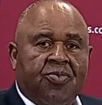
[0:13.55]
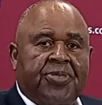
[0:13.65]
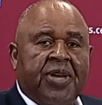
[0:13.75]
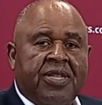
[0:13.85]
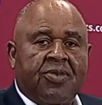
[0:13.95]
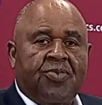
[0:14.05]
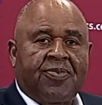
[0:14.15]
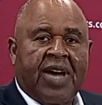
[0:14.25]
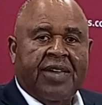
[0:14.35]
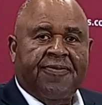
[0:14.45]
we think that
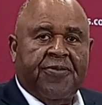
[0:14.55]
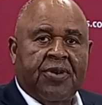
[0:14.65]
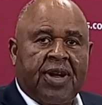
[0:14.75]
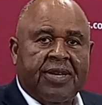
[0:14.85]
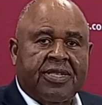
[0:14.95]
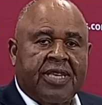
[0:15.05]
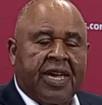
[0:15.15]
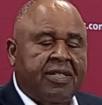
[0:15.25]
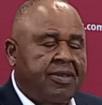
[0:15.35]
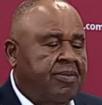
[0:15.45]
we've got to figure out
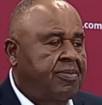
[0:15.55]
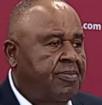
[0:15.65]
exactly